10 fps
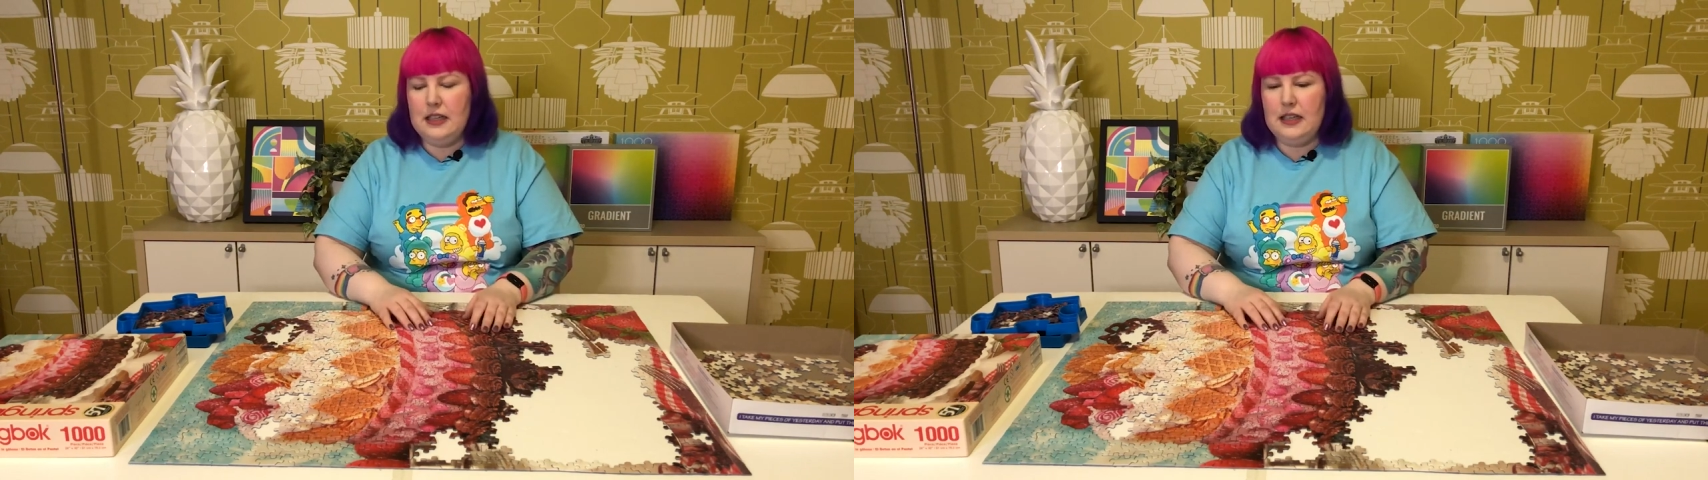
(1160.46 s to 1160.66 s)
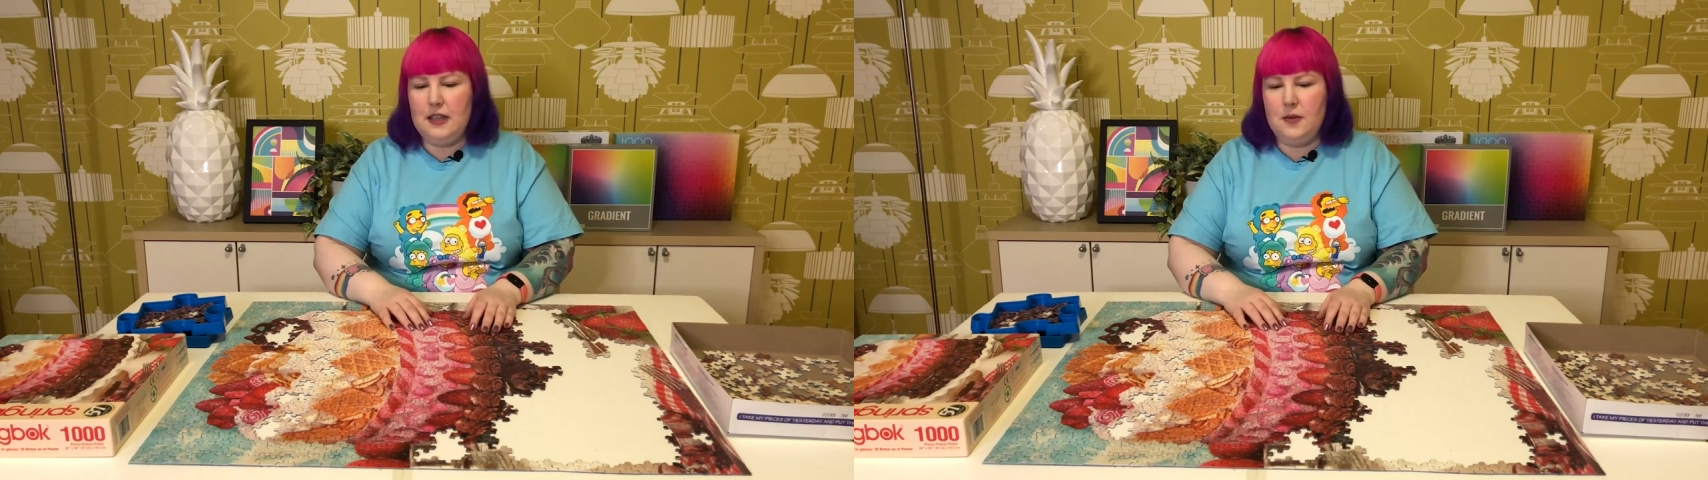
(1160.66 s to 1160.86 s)

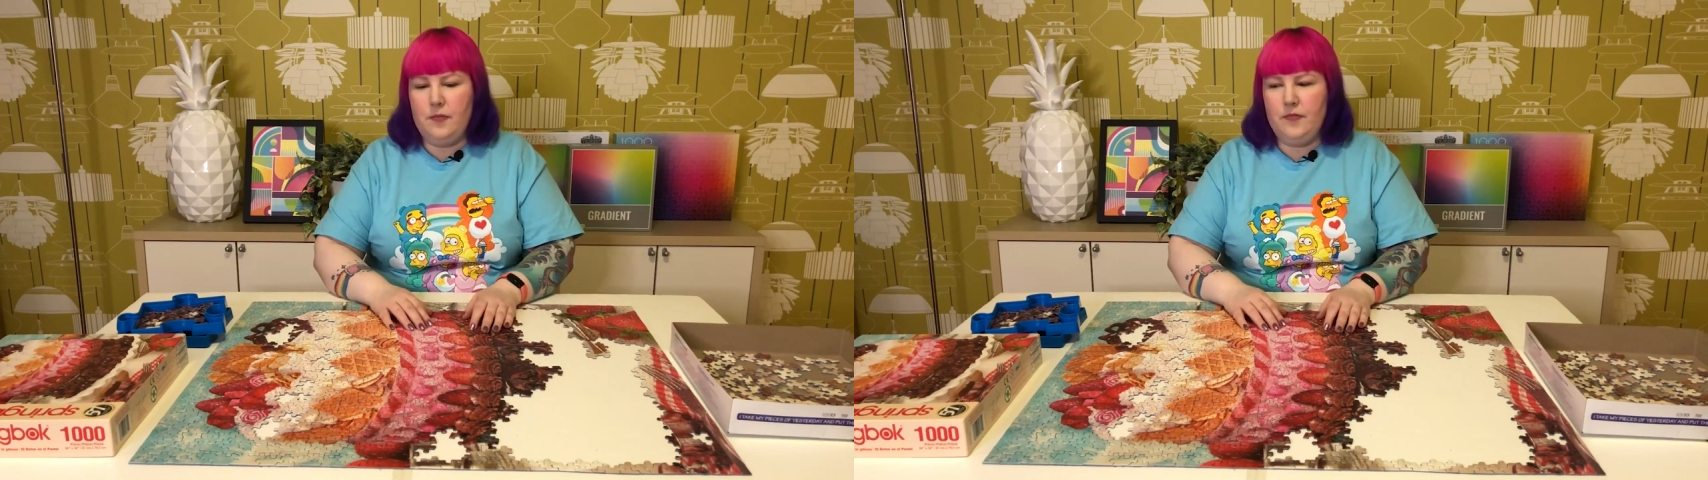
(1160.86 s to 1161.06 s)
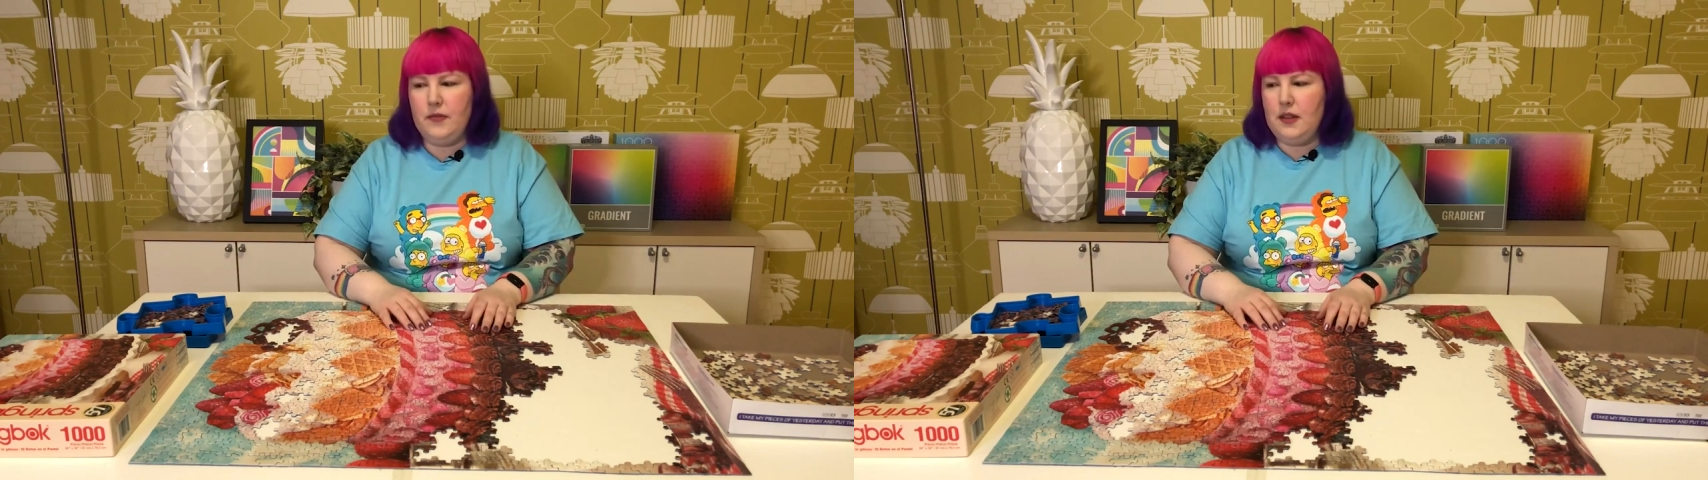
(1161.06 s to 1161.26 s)

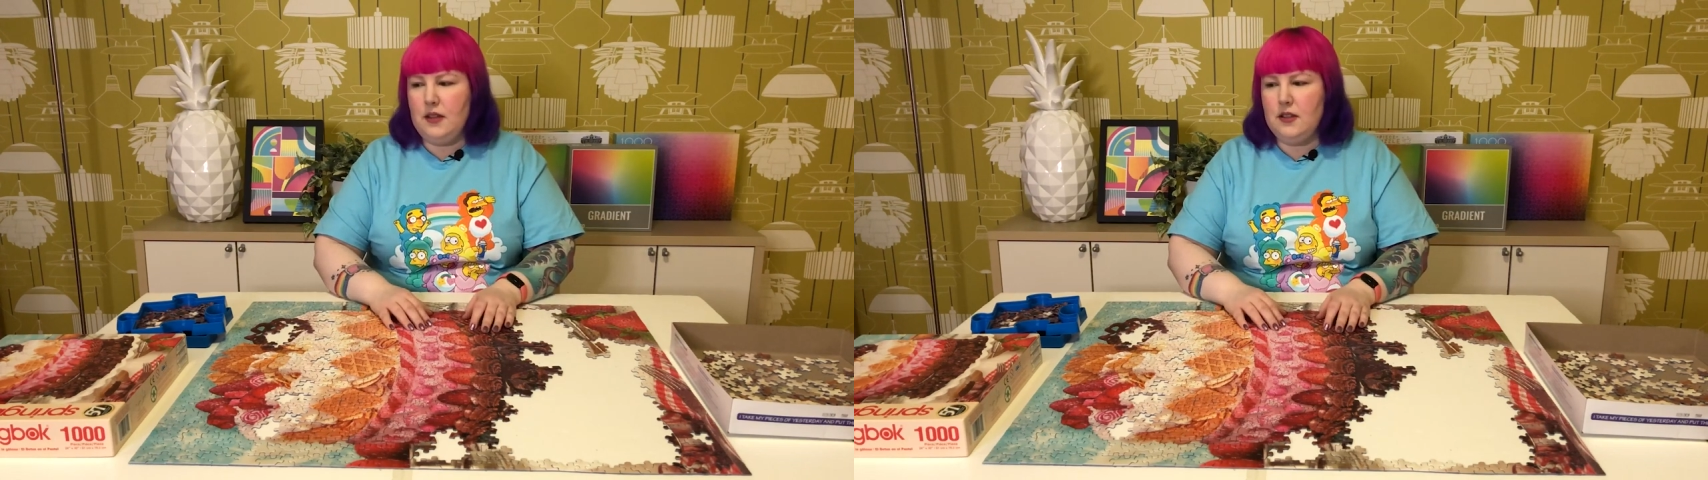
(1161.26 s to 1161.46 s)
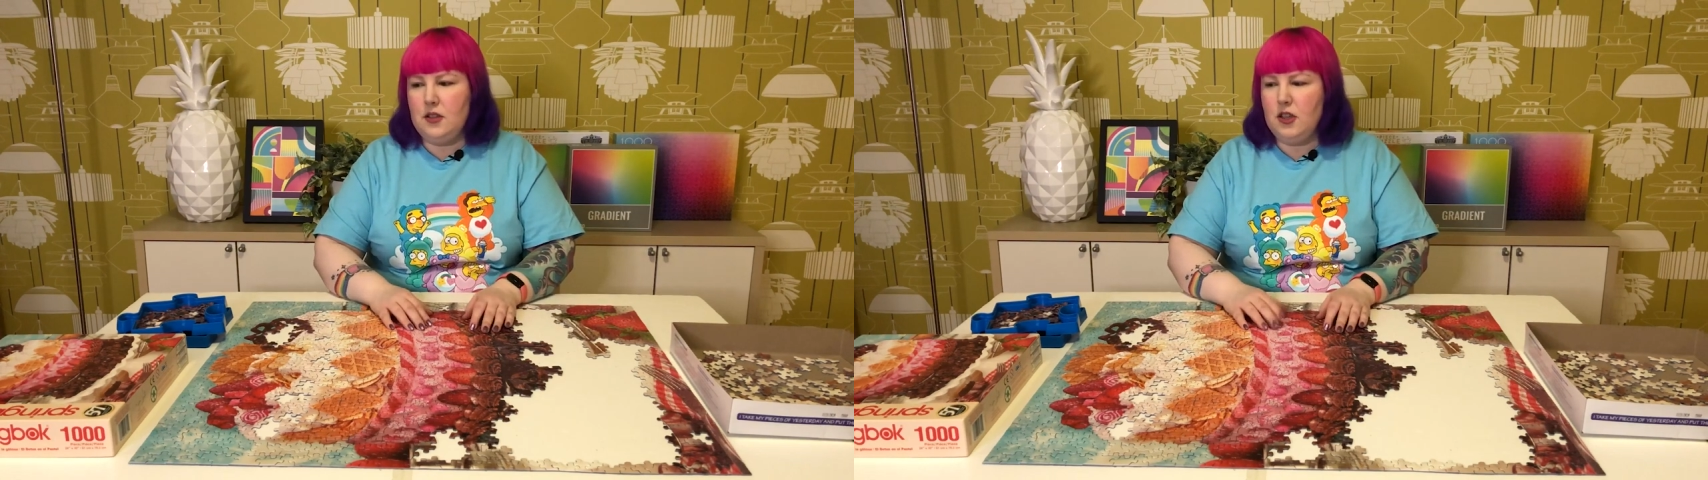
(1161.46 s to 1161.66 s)
Um,
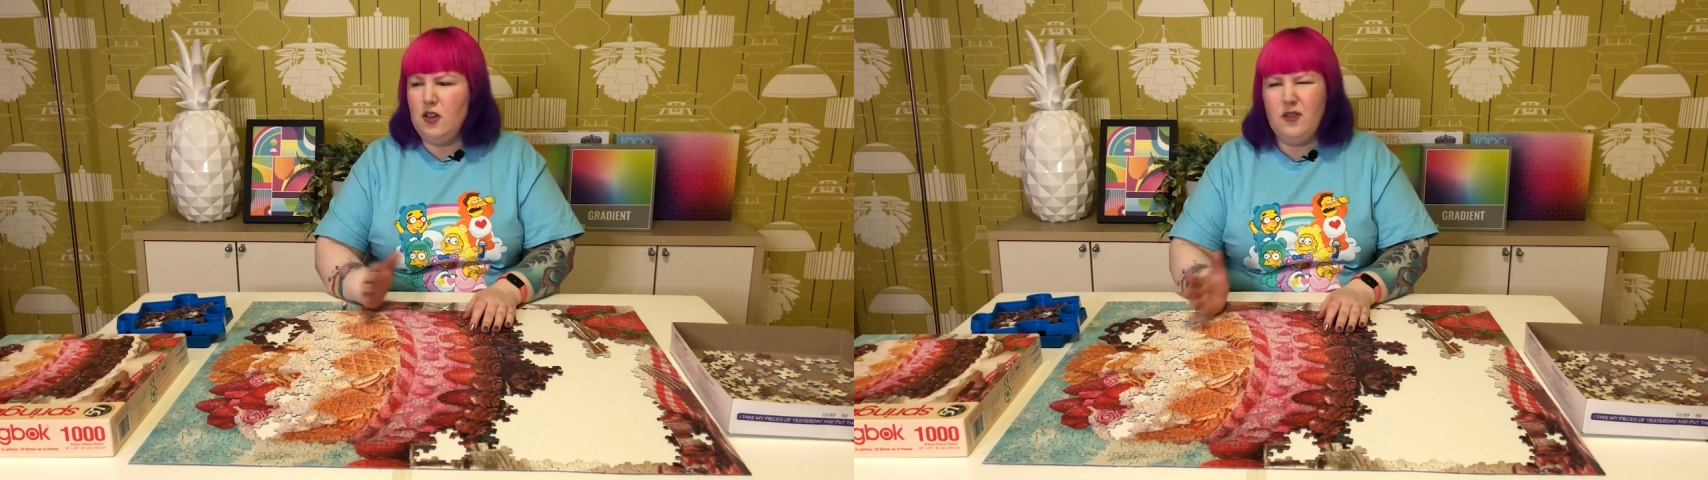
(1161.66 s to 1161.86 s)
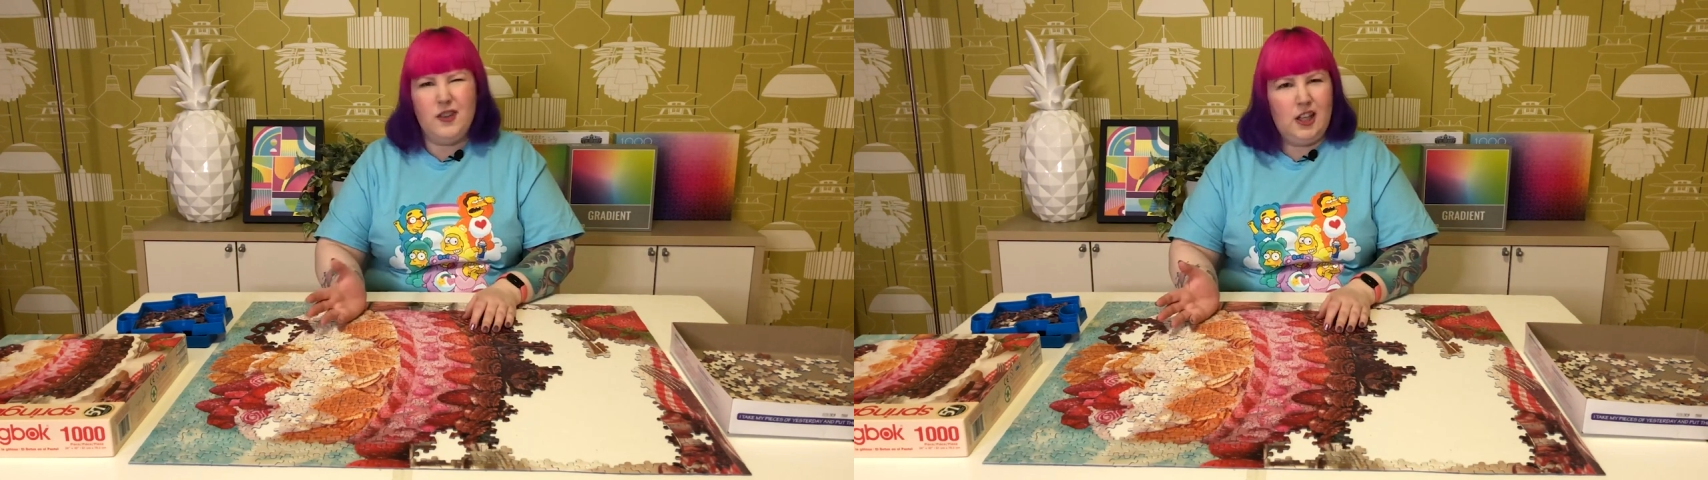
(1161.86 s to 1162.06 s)
so I don't
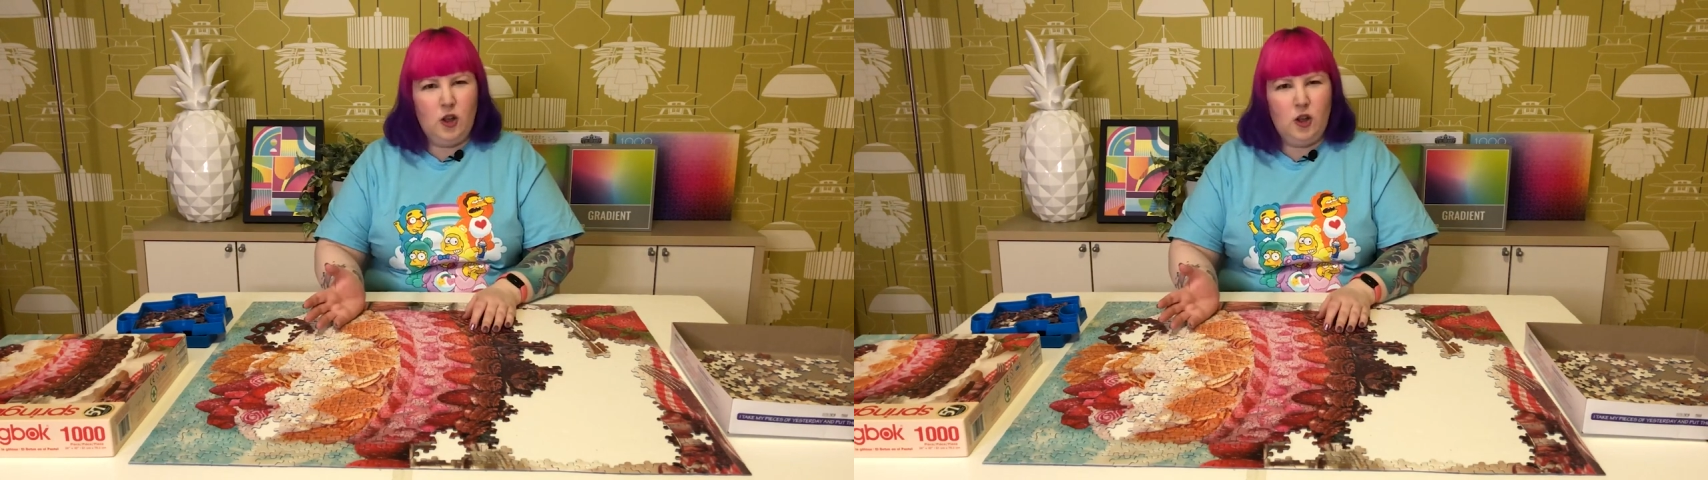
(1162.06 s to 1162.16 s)
know if like